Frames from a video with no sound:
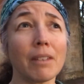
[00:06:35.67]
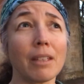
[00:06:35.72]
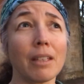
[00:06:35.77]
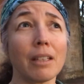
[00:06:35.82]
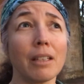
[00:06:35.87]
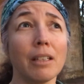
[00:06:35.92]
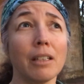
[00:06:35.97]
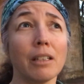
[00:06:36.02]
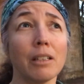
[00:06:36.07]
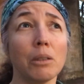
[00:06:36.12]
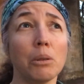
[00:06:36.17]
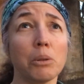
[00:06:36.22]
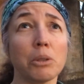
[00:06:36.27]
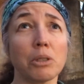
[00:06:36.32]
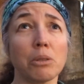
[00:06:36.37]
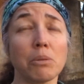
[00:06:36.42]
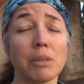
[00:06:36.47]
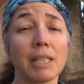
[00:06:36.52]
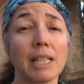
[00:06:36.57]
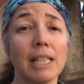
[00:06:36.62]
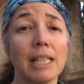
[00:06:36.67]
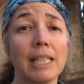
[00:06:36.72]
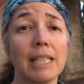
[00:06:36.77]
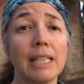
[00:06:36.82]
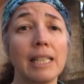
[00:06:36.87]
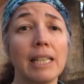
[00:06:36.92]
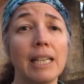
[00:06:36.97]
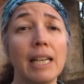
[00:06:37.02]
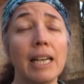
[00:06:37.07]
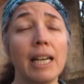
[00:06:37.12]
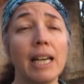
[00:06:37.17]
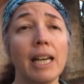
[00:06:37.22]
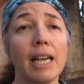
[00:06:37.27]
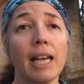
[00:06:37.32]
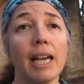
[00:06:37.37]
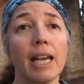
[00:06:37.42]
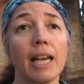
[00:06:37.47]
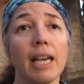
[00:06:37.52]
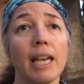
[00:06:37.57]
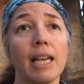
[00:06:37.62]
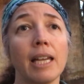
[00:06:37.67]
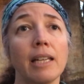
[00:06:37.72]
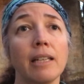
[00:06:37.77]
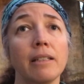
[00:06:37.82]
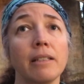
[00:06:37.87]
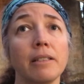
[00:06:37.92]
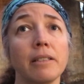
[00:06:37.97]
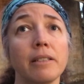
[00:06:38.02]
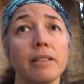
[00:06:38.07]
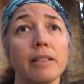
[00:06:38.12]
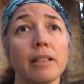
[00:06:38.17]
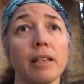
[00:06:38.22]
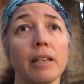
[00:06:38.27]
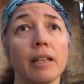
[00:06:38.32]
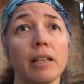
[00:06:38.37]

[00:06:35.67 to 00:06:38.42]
Horsnell's Gully, and